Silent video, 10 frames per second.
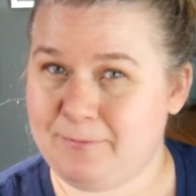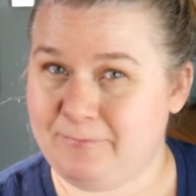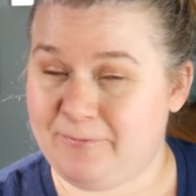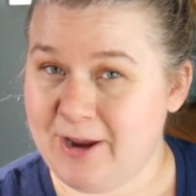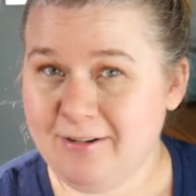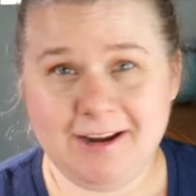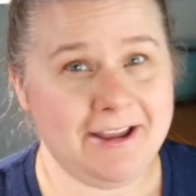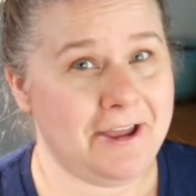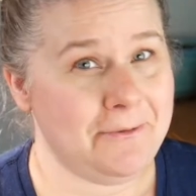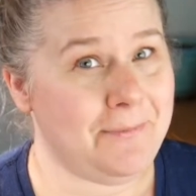very
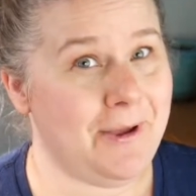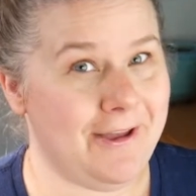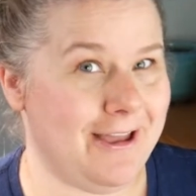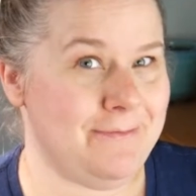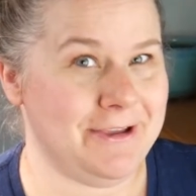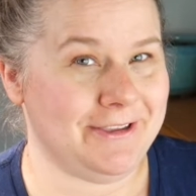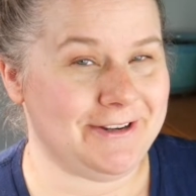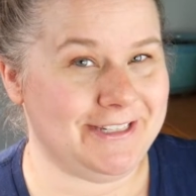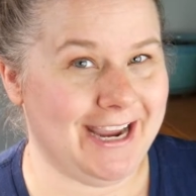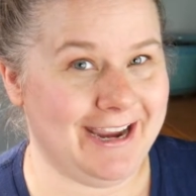
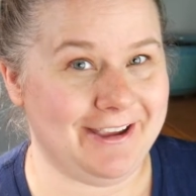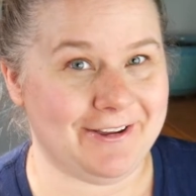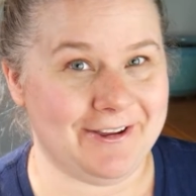unpopular take